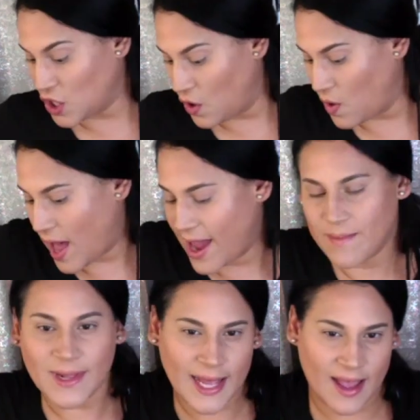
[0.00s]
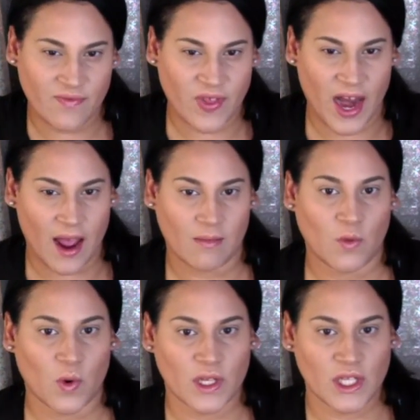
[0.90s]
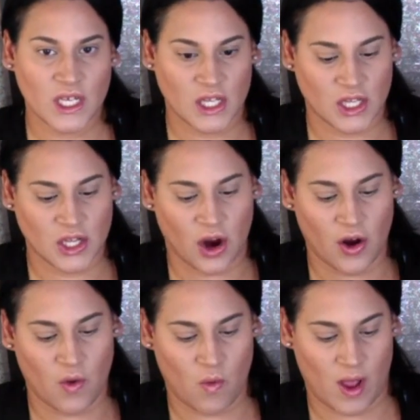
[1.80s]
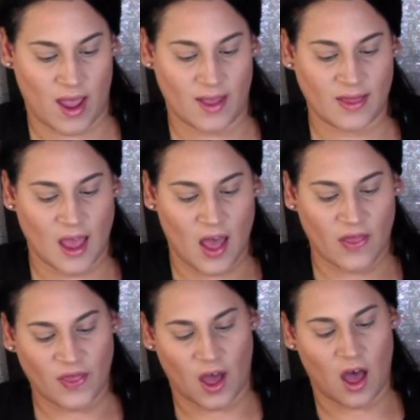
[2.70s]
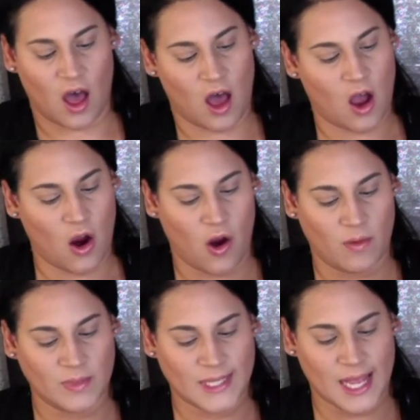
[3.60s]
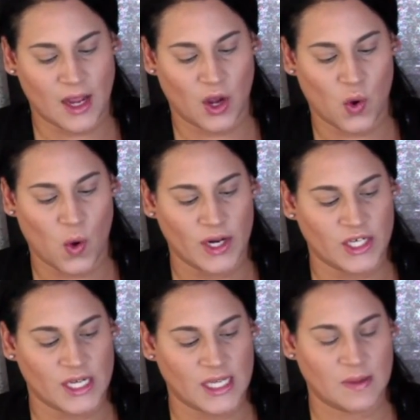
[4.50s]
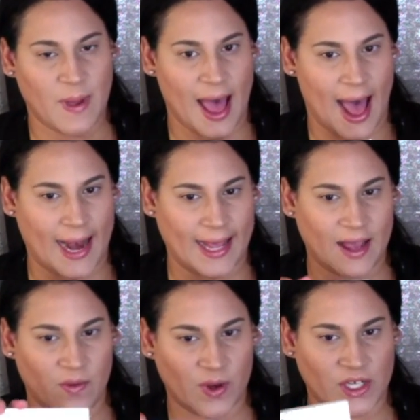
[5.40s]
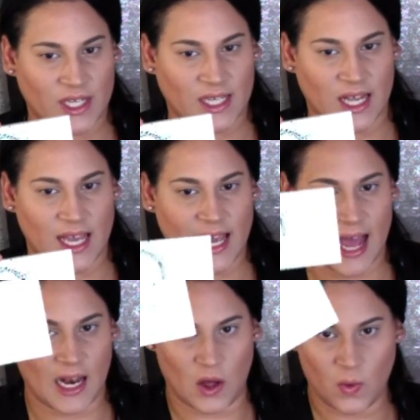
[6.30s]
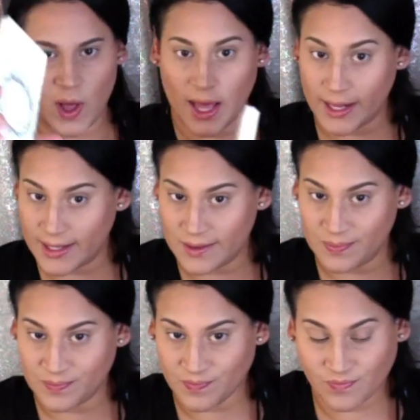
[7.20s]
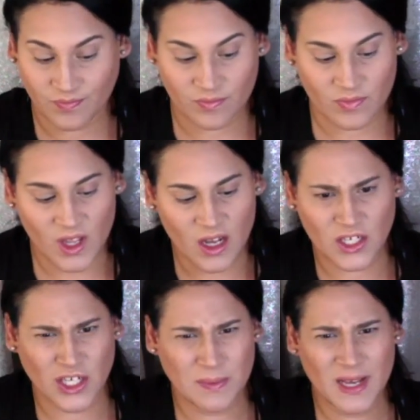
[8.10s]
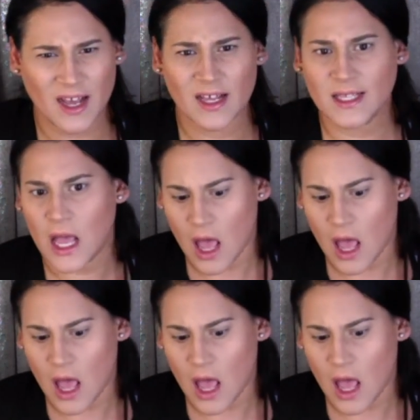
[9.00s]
So I believe that I'm going to start with the Armed and Gorgeous palette, which is the yellow one, just because